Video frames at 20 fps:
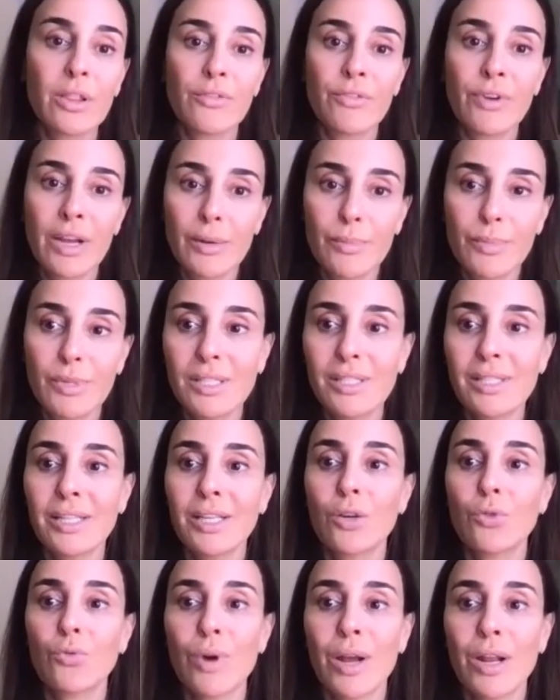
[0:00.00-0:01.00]
vitamin c
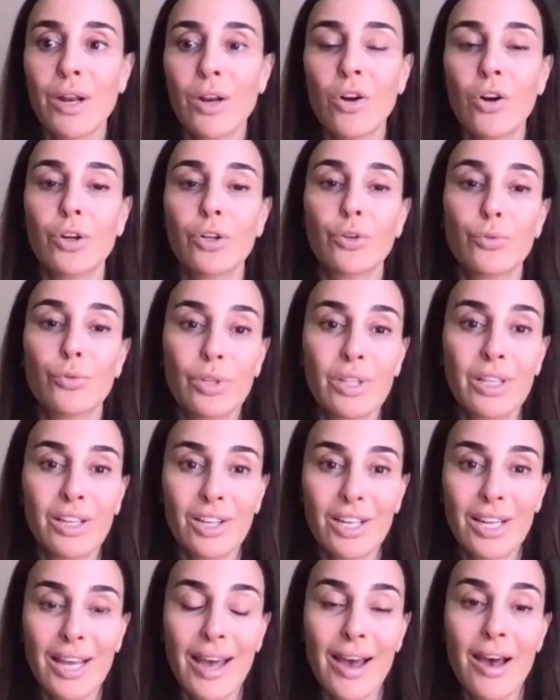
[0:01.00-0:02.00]
and retinol you're really
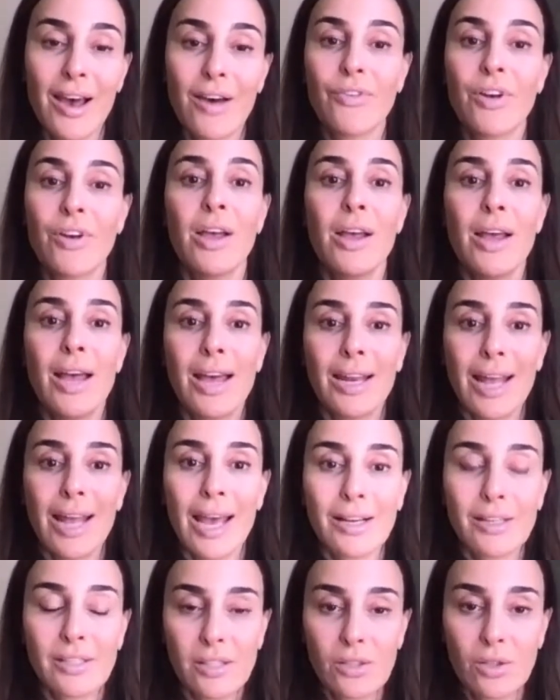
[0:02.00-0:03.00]
going to have an
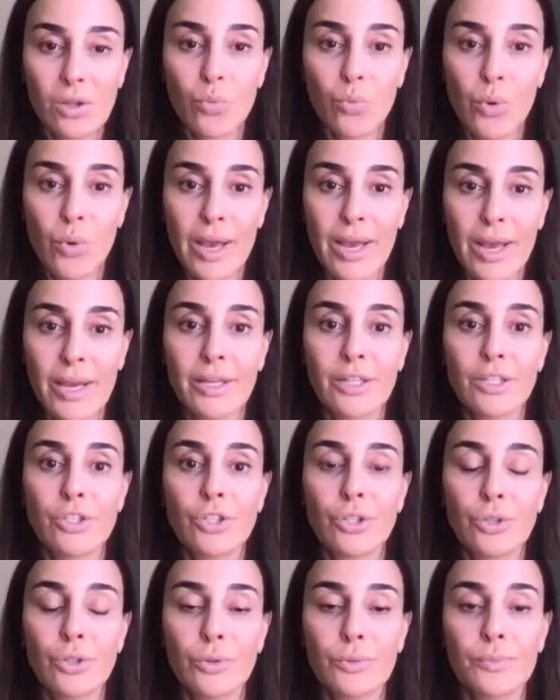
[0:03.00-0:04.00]
excellent way
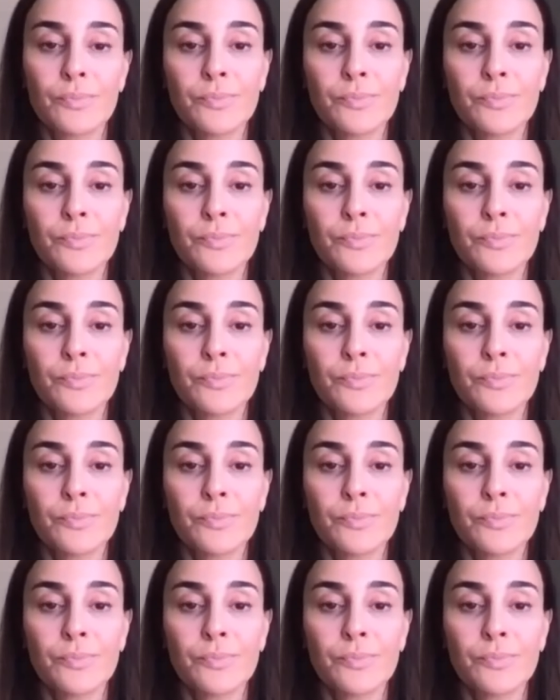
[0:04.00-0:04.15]
to